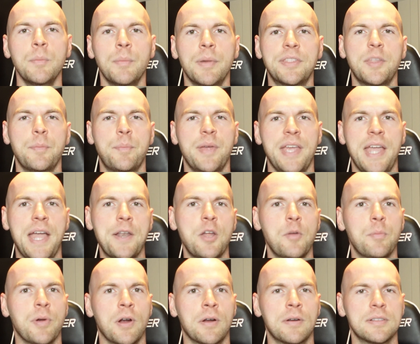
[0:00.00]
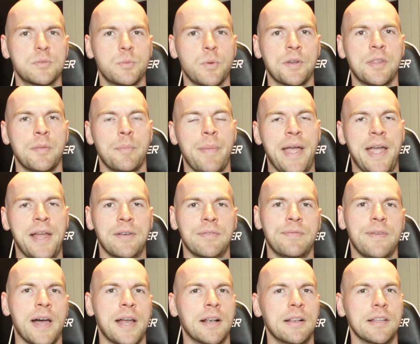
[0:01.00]
But the Piano Bird is where the band
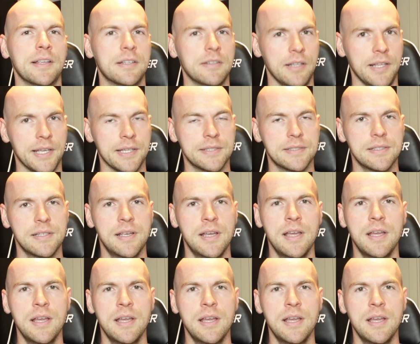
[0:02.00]
finally clicks.